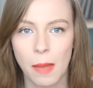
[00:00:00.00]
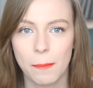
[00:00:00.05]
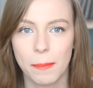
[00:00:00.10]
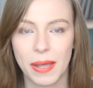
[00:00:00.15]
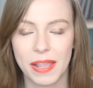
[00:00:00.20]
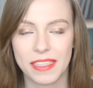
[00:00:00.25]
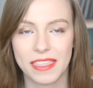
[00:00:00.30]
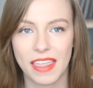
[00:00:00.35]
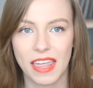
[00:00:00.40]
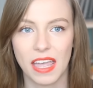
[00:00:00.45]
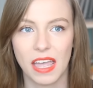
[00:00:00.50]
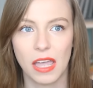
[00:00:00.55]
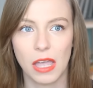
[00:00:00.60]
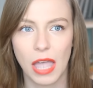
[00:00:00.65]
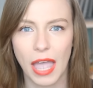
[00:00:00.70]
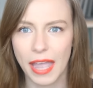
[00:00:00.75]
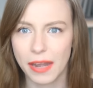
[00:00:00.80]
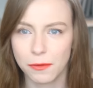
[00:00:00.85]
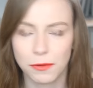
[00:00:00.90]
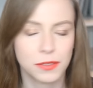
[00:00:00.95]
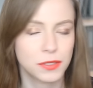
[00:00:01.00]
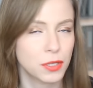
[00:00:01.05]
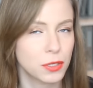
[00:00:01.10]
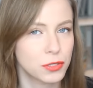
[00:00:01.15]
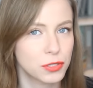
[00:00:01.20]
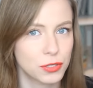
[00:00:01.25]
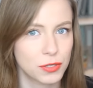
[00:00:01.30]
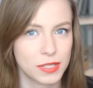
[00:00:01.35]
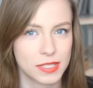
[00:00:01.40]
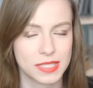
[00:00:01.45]
But the end
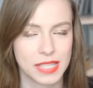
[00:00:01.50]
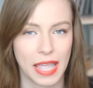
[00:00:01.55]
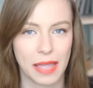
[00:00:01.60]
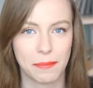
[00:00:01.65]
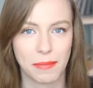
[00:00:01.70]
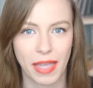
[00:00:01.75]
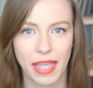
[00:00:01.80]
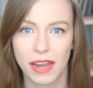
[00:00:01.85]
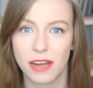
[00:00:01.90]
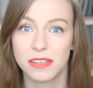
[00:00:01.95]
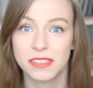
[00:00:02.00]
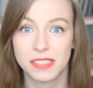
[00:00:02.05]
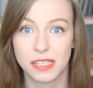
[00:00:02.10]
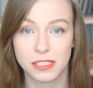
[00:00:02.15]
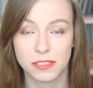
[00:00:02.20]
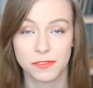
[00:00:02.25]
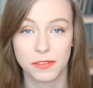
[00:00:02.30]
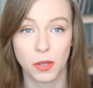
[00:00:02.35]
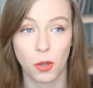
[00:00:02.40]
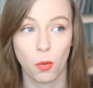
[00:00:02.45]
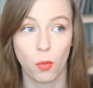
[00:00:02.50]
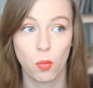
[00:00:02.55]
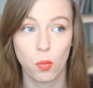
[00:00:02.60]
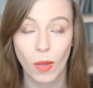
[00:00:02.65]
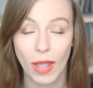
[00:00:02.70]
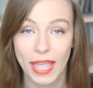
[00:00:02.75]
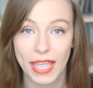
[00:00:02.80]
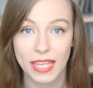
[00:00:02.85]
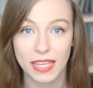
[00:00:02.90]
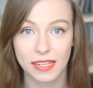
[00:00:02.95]
results are the same. My hair does feel
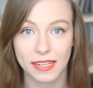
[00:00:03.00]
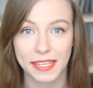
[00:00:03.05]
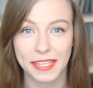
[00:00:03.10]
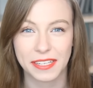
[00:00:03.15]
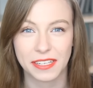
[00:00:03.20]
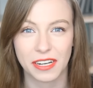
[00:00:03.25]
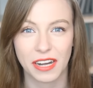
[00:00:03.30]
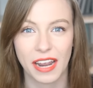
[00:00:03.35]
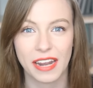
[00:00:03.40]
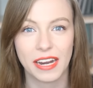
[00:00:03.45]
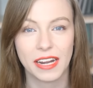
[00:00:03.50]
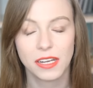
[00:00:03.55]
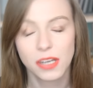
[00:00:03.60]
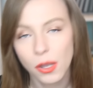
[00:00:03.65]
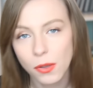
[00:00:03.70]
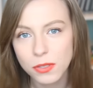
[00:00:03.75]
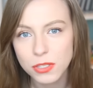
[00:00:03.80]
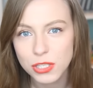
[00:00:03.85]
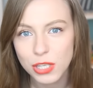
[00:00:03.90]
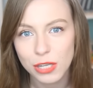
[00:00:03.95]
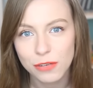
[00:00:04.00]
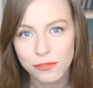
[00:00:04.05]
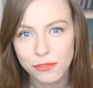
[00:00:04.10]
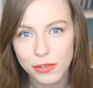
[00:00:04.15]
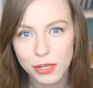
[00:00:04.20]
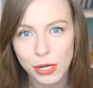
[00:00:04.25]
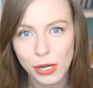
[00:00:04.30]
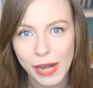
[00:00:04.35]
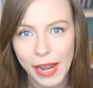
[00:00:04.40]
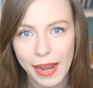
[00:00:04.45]
way cleaner, and I know it's good for
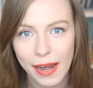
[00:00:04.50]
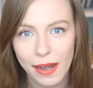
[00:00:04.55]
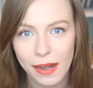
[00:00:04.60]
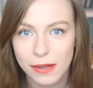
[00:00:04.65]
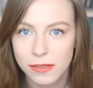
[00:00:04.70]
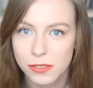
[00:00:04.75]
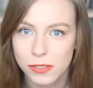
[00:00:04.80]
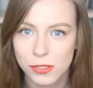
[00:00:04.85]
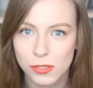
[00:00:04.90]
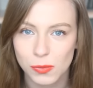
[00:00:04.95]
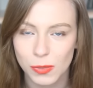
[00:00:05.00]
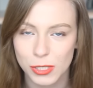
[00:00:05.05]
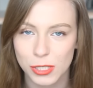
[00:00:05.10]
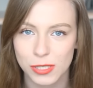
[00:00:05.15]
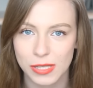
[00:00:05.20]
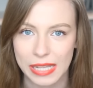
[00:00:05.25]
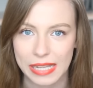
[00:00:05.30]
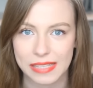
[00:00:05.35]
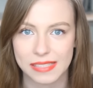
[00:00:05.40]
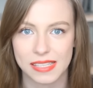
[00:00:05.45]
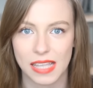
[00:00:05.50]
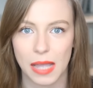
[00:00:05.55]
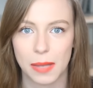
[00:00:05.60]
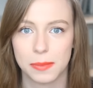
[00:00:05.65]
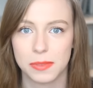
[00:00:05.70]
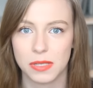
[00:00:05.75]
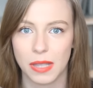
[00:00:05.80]
your hair to switch things up.